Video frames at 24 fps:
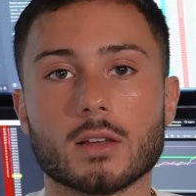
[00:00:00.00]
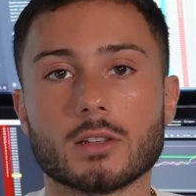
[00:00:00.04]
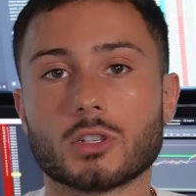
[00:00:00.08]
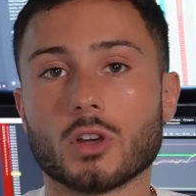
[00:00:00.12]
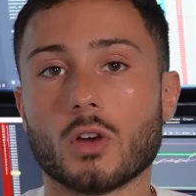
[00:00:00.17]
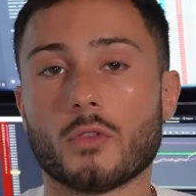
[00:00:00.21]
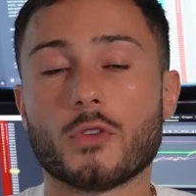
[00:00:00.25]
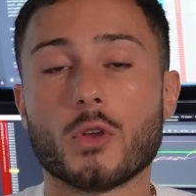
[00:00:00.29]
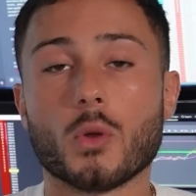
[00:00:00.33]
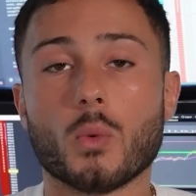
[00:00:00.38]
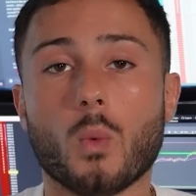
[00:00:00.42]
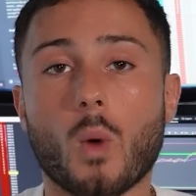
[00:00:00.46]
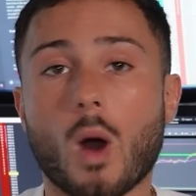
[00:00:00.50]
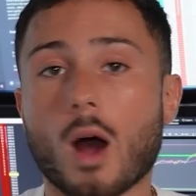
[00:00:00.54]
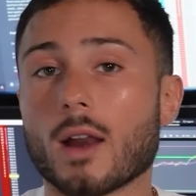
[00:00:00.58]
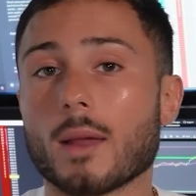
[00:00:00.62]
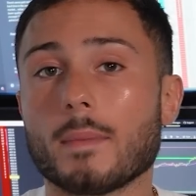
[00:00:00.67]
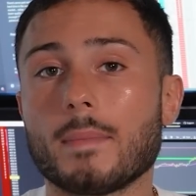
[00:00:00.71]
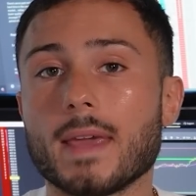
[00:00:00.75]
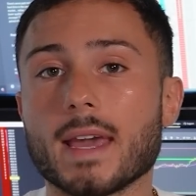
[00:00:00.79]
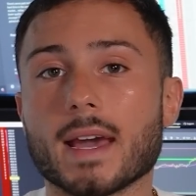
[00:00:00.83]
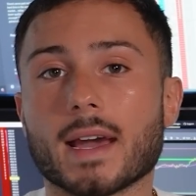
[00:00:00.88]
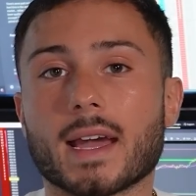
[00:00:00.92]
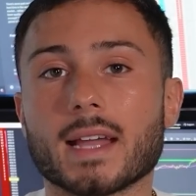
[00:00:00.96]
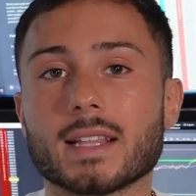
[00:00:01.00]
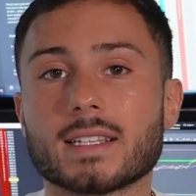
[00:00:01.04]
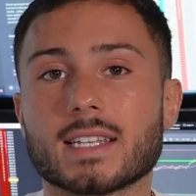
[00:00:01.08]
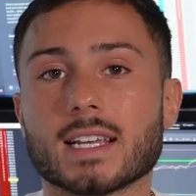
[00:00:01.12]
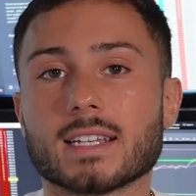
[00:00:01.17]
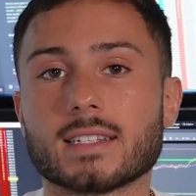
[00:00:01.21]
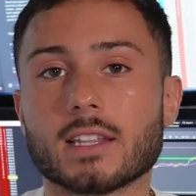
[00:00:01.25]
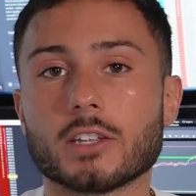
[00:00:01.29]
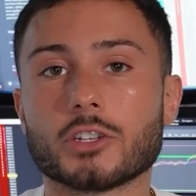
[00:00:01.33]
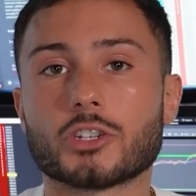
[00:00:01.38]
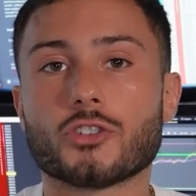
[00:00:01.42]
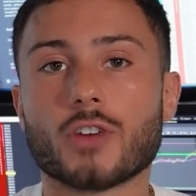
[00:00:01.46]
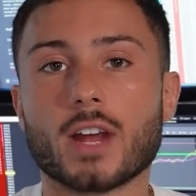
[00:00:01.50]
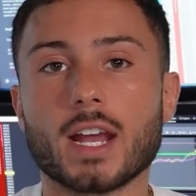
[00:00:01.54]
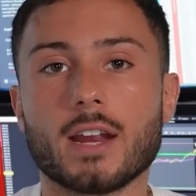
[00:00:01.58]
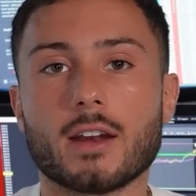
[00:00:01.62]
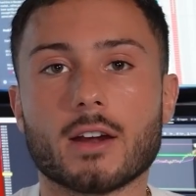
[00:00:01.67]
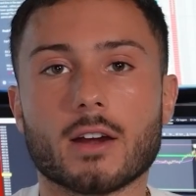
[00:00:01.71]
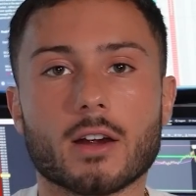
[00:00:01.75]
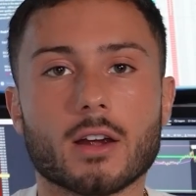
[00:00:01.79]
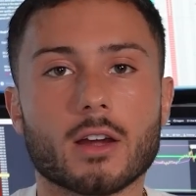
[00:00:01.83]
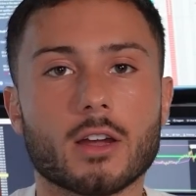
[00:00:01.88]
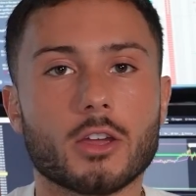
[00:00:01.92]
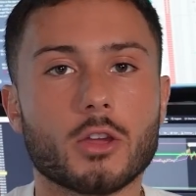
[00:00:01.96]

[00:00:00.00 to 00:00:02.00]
So if you want to be a consistent trader,